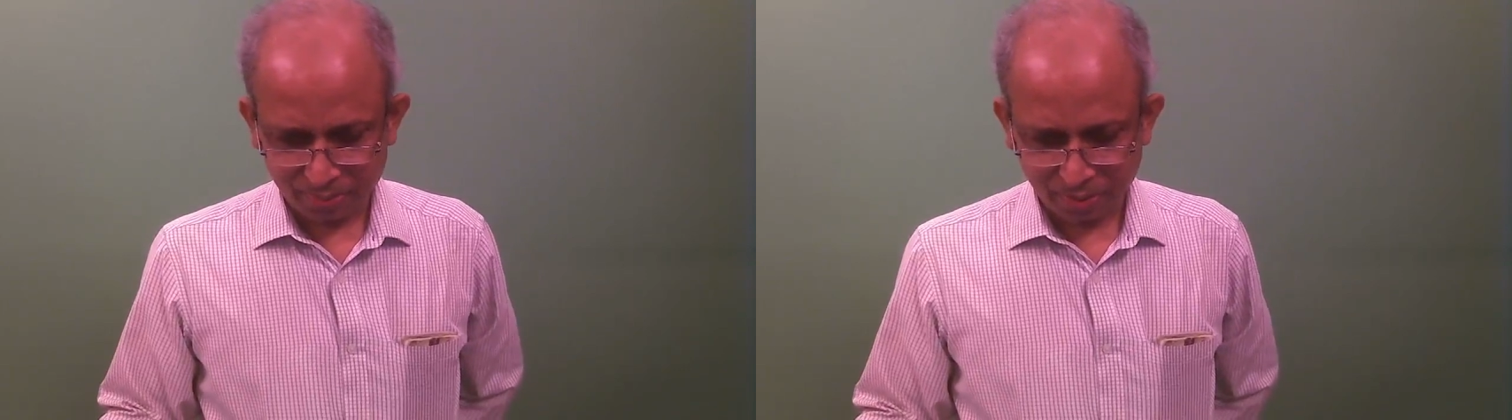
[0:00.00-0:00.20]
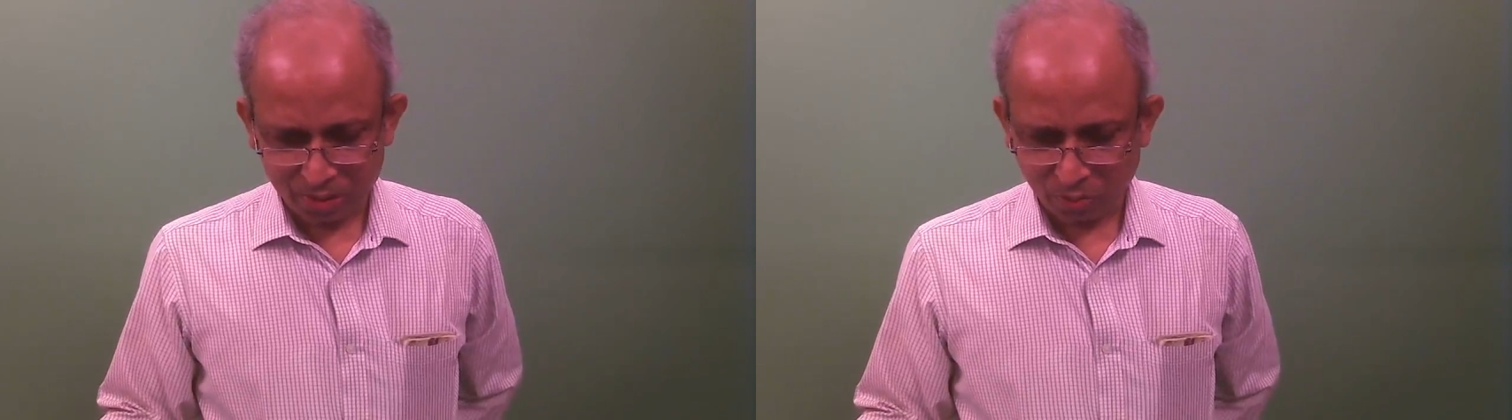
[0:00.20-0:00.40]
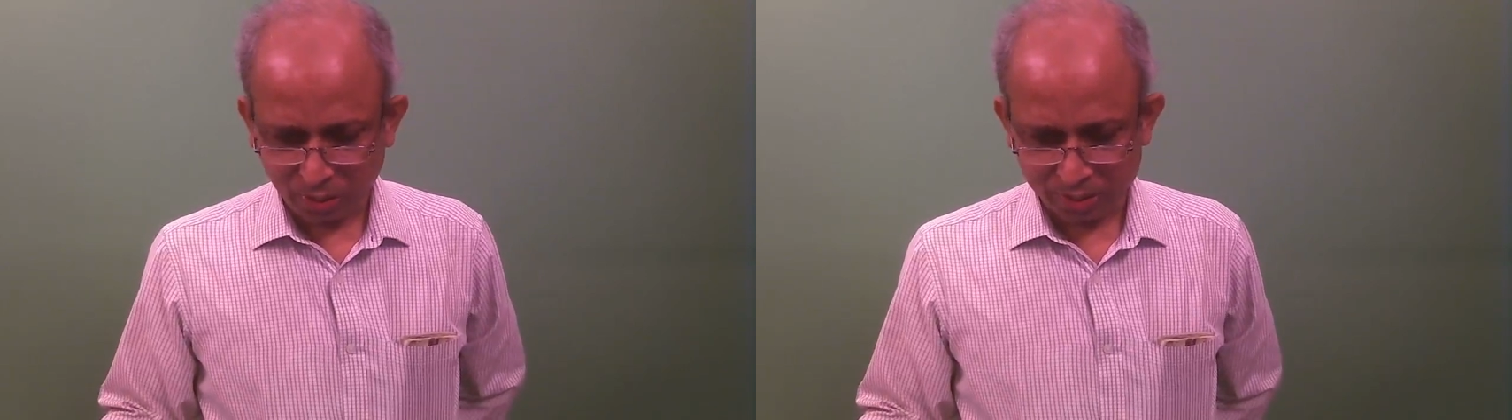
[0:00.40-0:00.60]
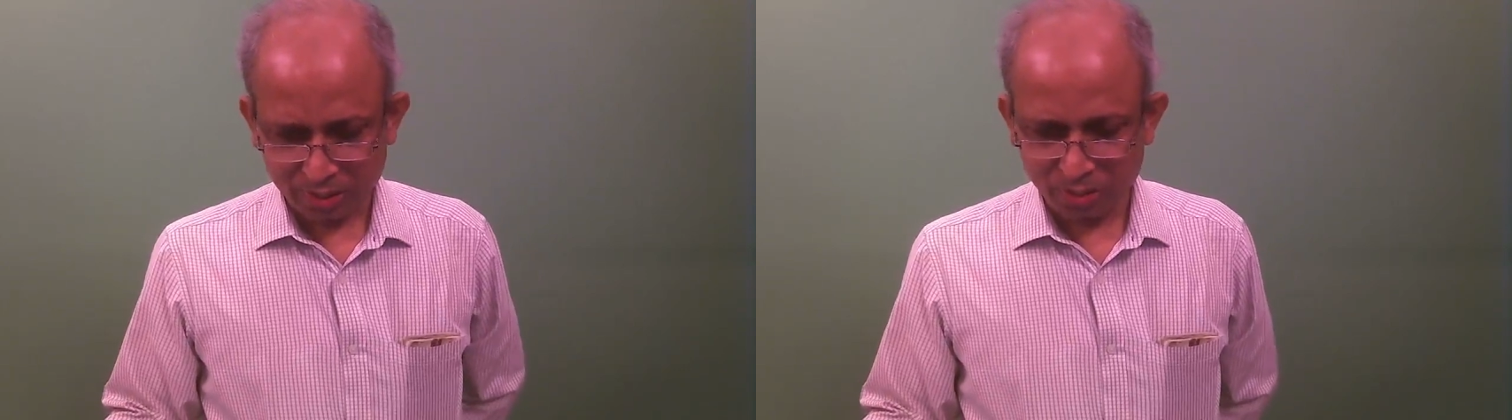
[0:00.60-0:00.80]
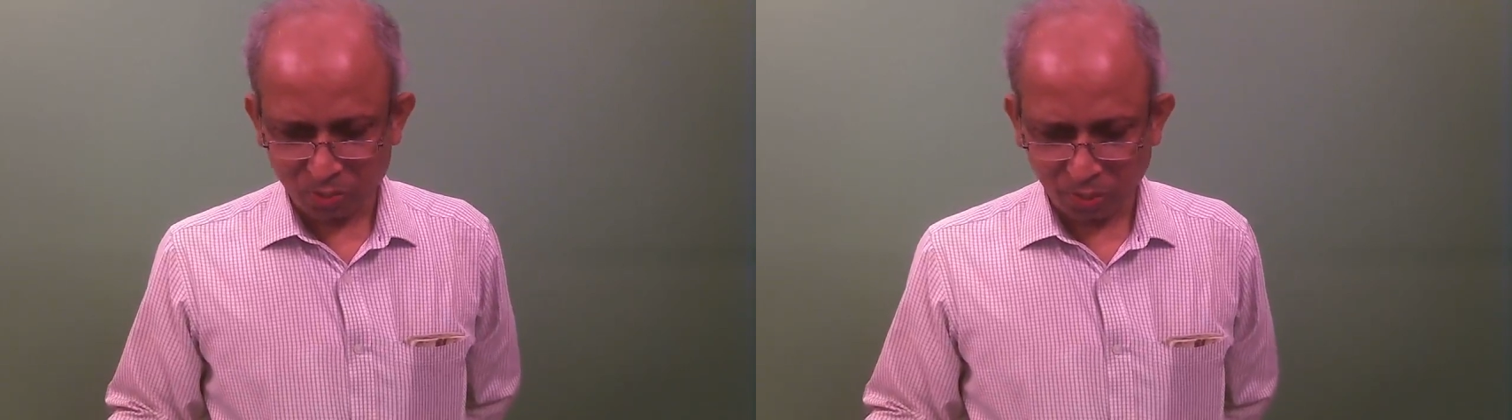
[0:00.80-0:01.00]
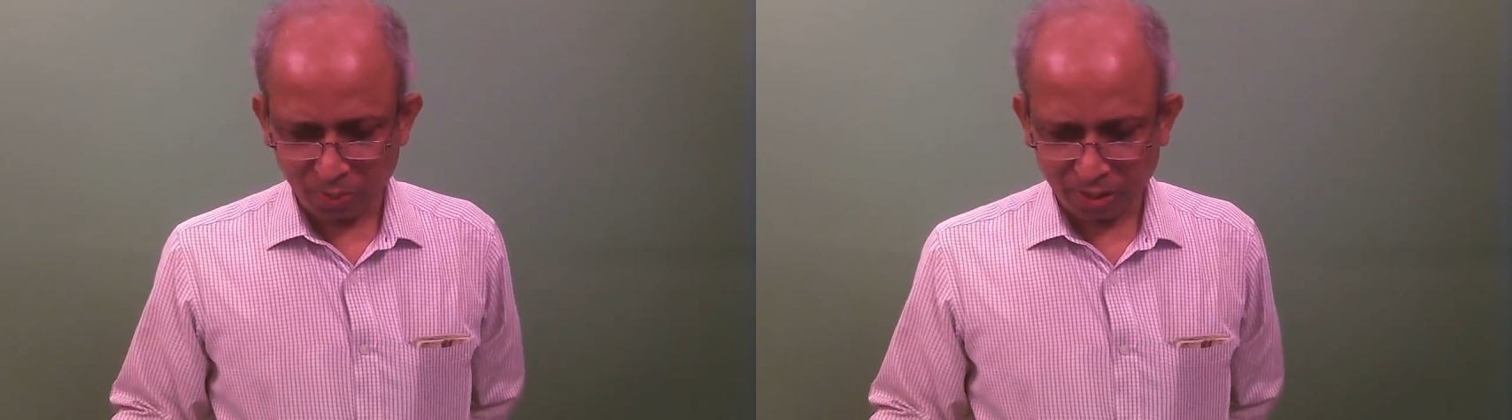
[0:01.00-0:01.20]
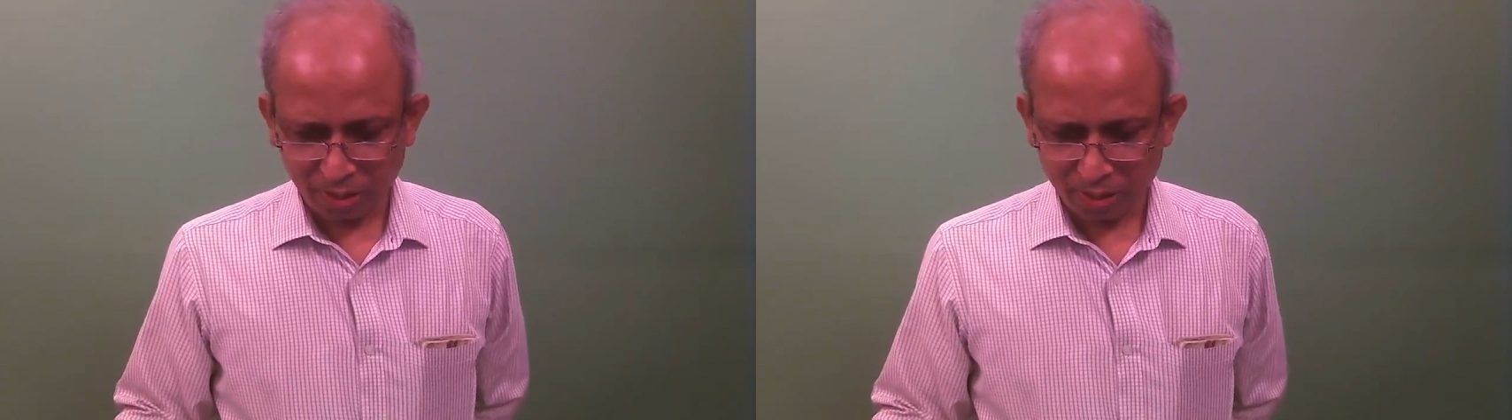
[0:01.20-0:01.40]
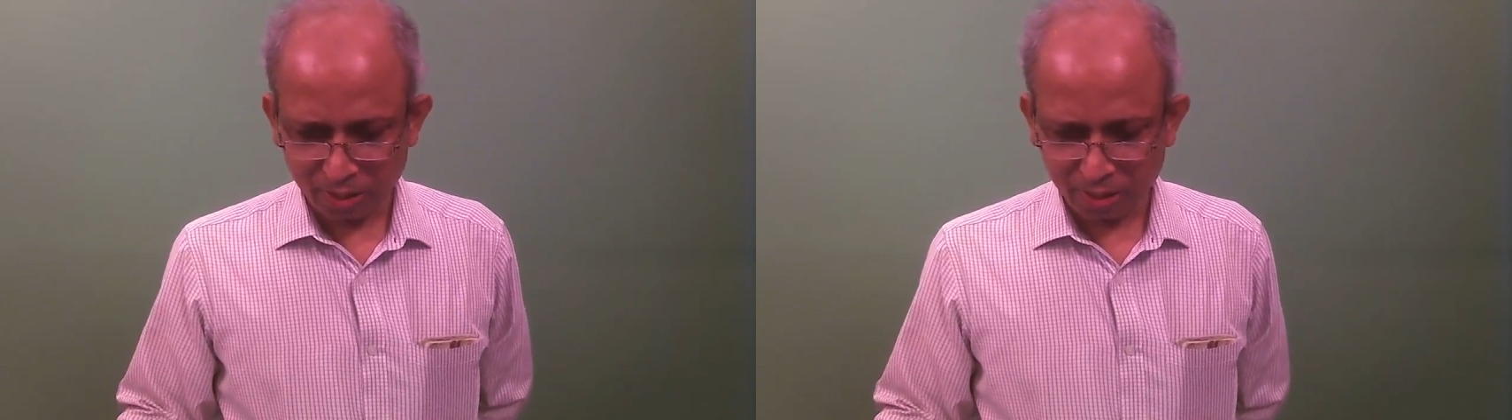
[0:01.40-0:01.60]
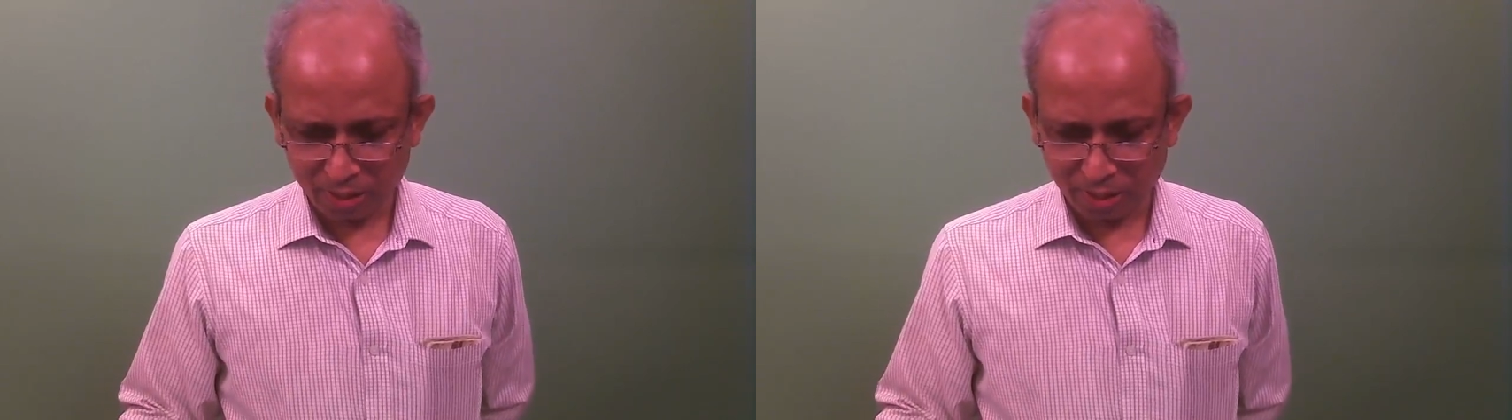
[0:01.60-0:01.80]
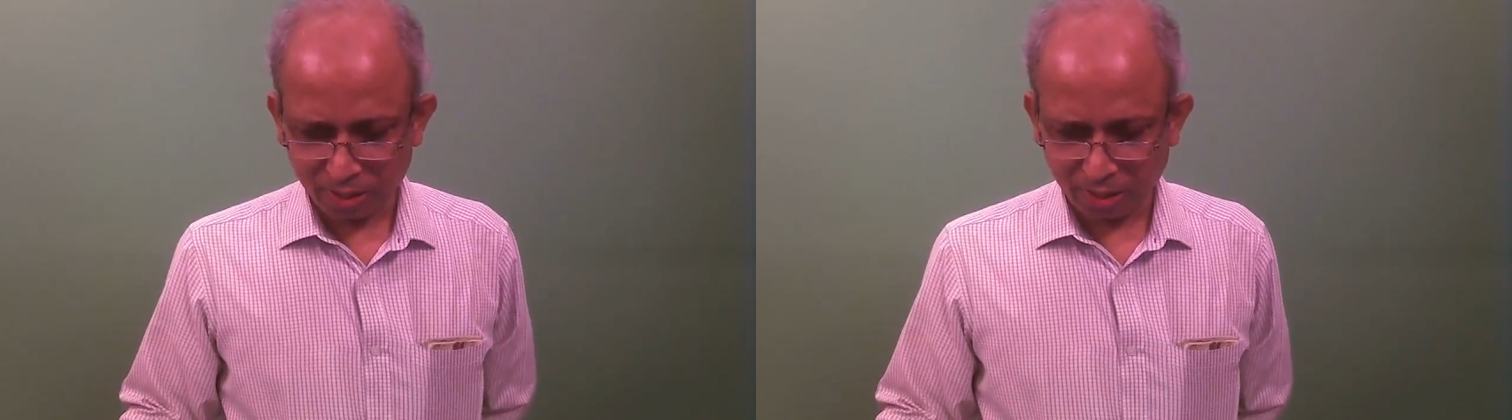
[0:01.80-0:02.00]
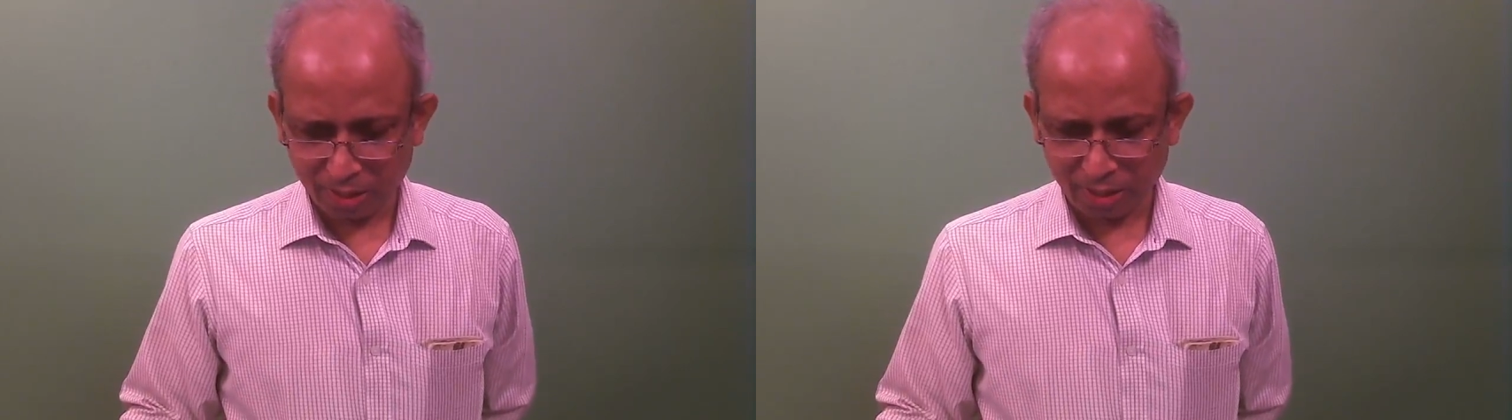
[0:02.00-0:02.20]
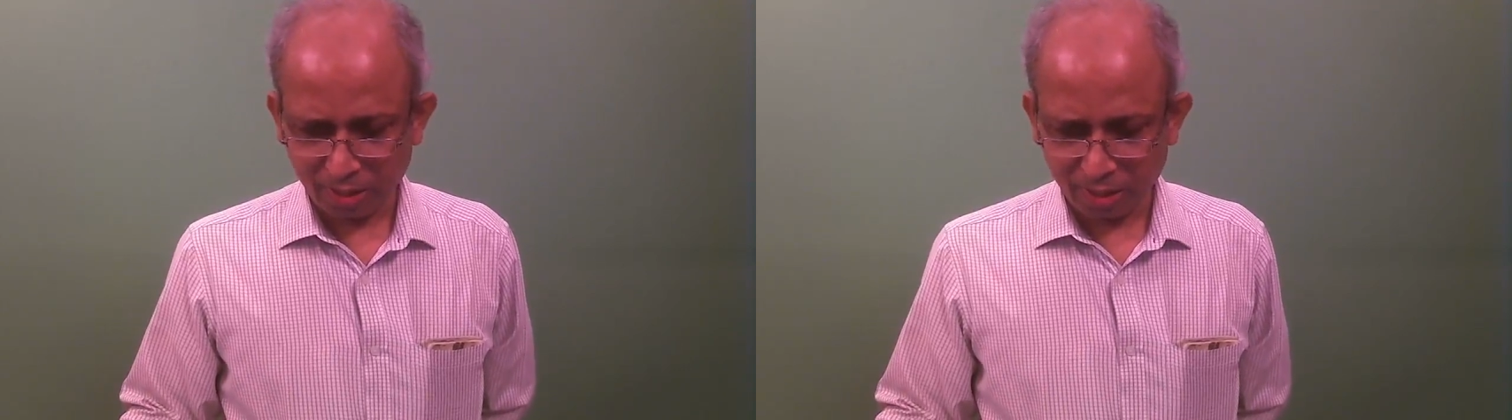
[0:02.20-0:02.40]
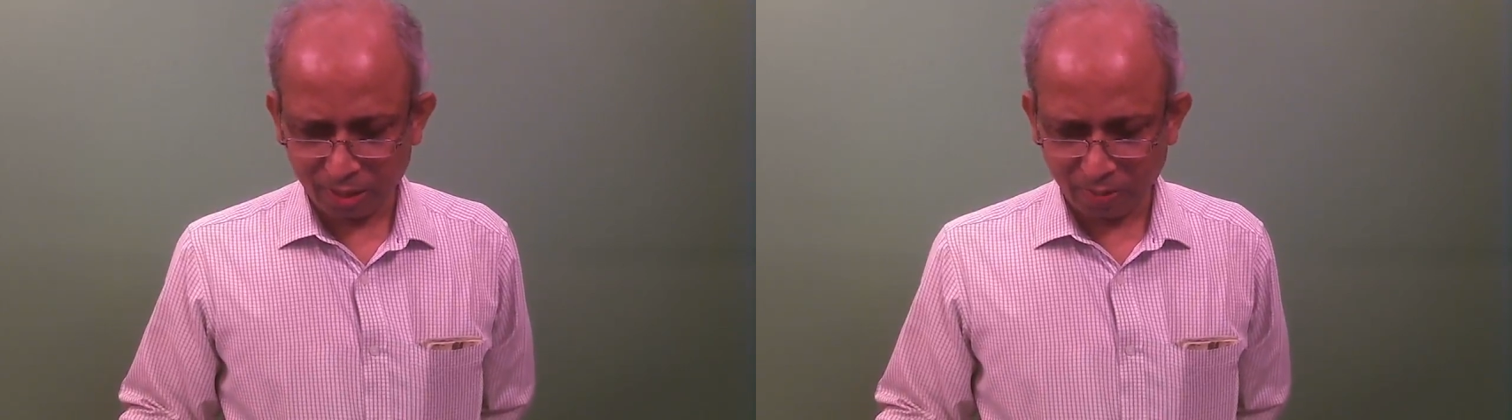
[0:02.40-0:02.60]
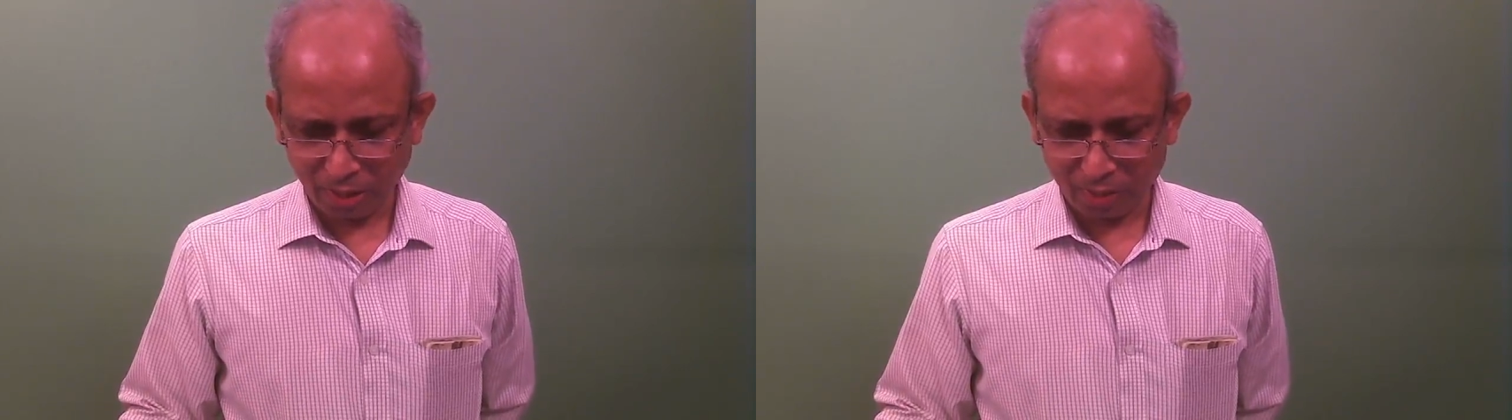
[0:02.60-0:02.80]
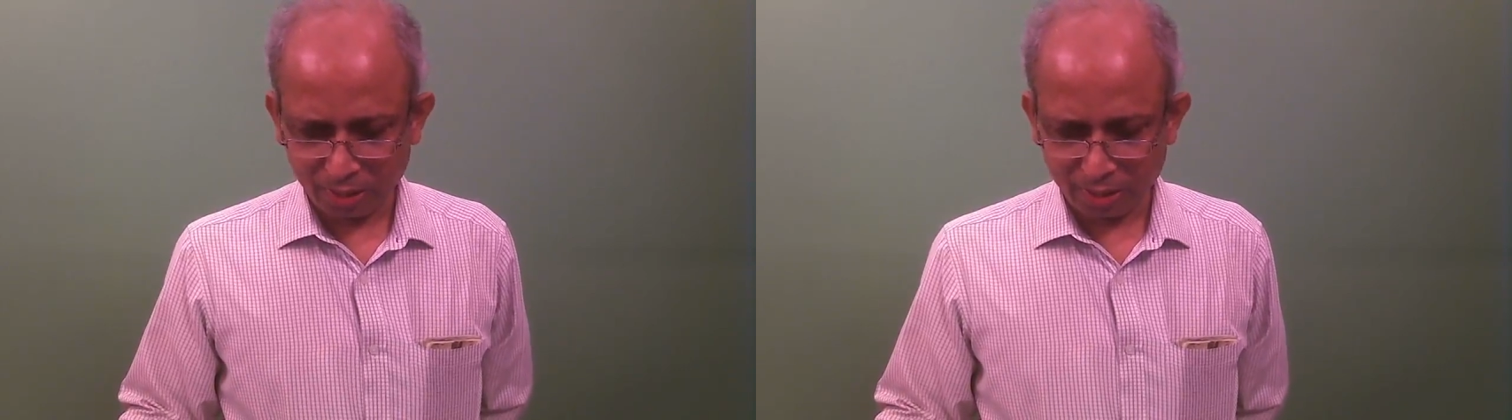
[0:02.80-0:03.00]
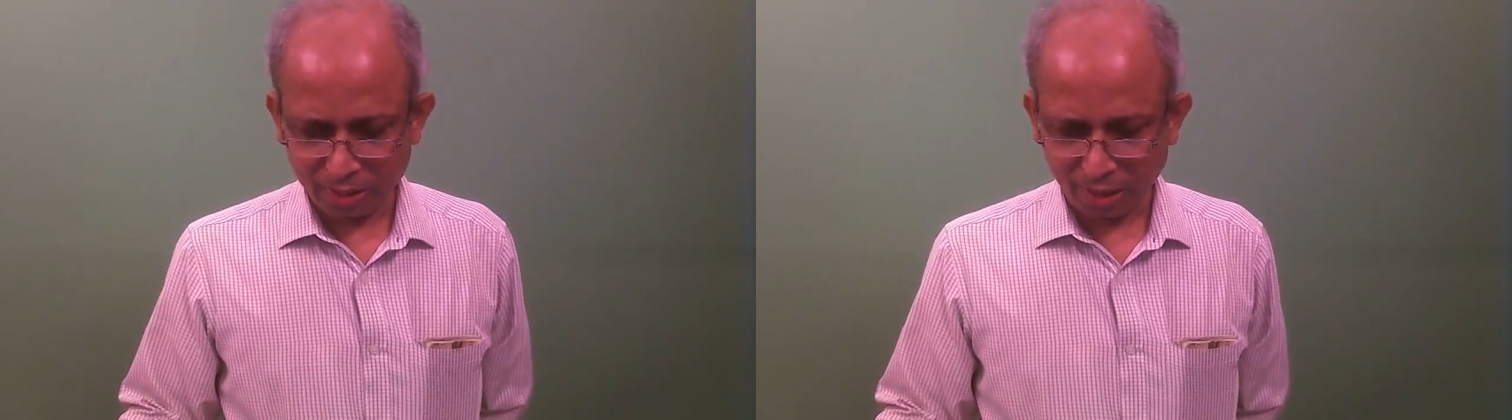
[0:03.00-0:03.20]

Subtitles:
these questions will be re-evaluated.